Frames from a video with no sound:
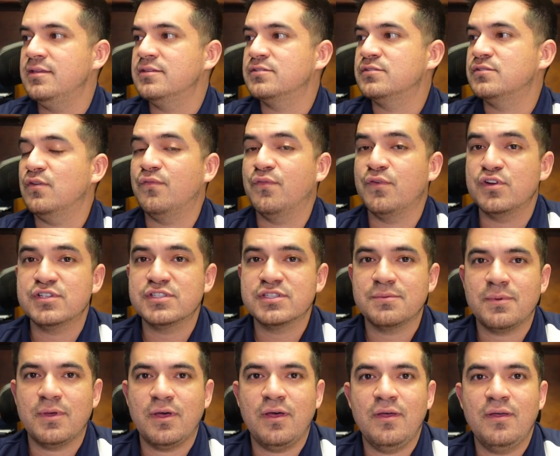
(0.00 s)
So first
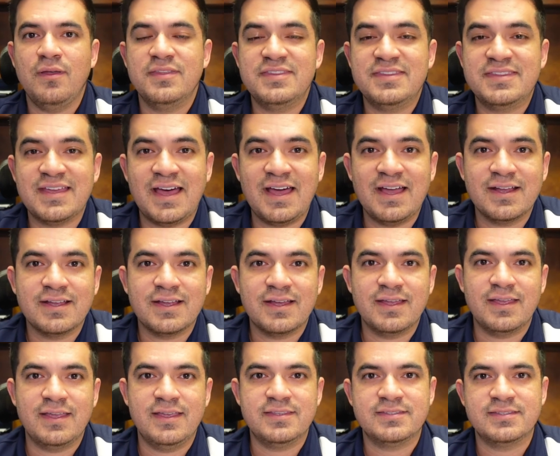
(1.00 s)
of all,
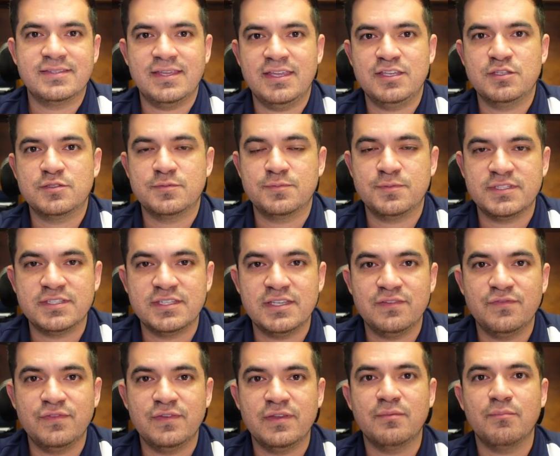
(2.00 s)
DACA is a
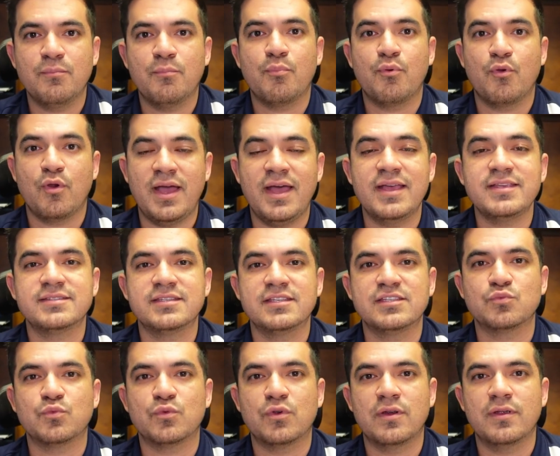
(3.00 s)
specific
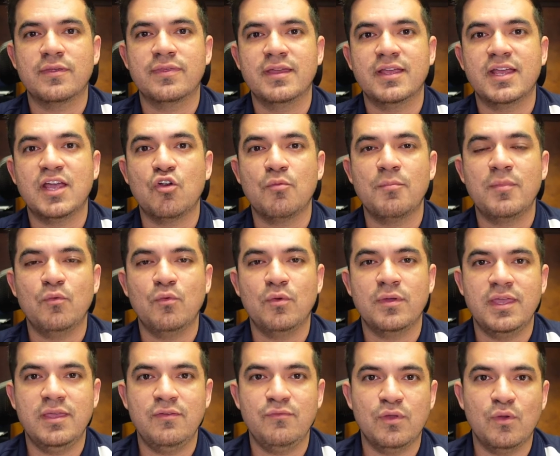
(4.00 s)
process where the government will
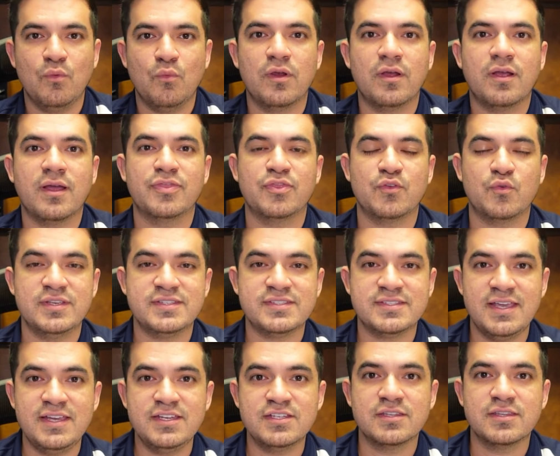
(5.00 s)
give you a work
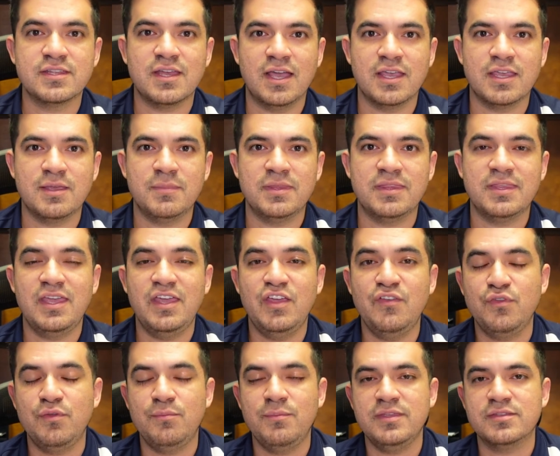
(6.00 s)
authorization document
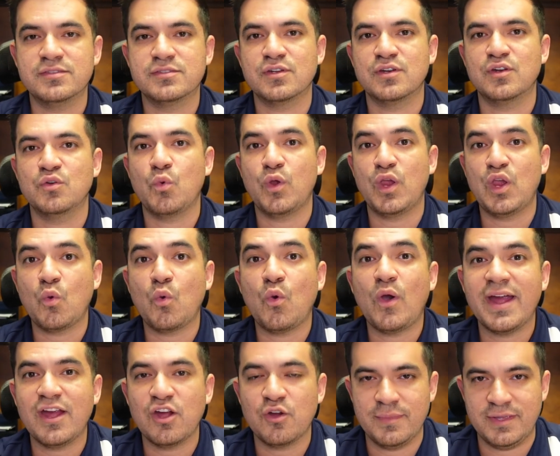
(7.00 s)
if you meet certain
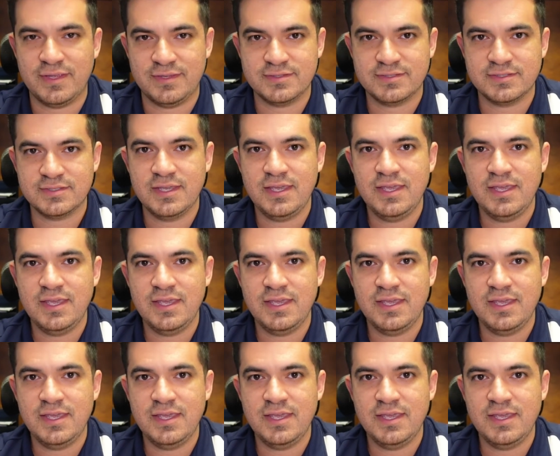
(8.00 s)
requirements.